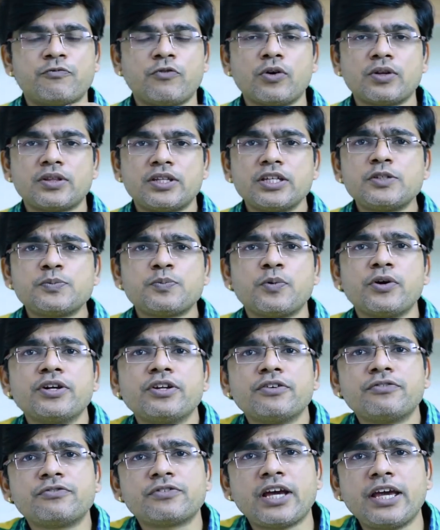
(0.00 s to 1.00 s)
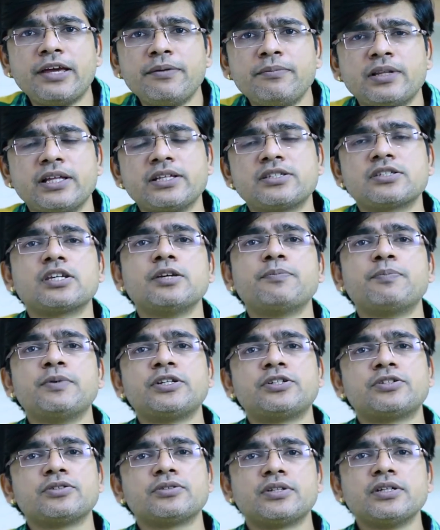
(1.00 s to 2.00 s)
For this point of time, let's keep
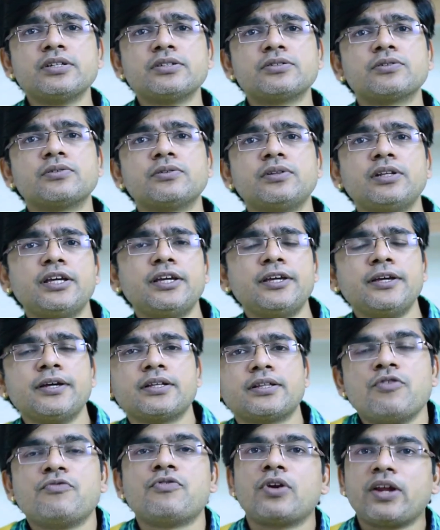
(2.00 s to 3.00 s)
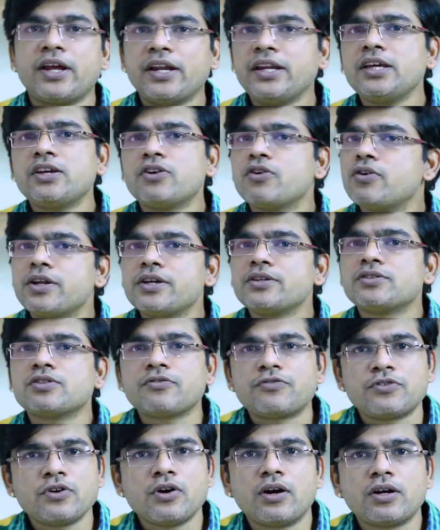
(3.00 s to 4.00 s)
it to this only. For any queries
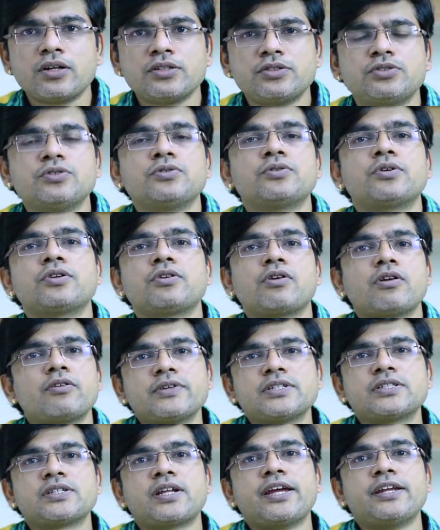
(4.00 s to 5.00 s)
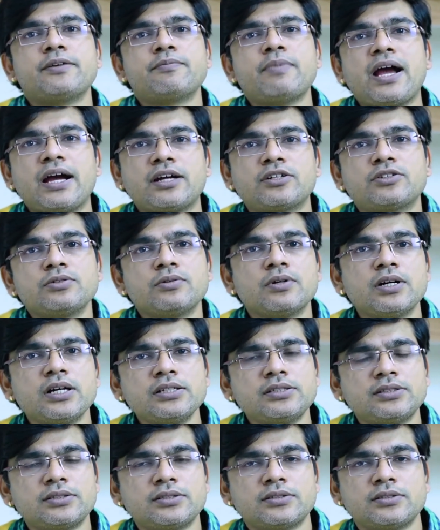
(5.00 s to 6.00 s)
of yours, you can always write back to
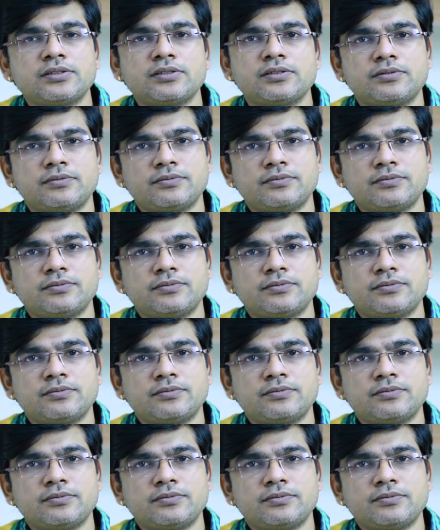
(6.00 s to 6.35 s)
us.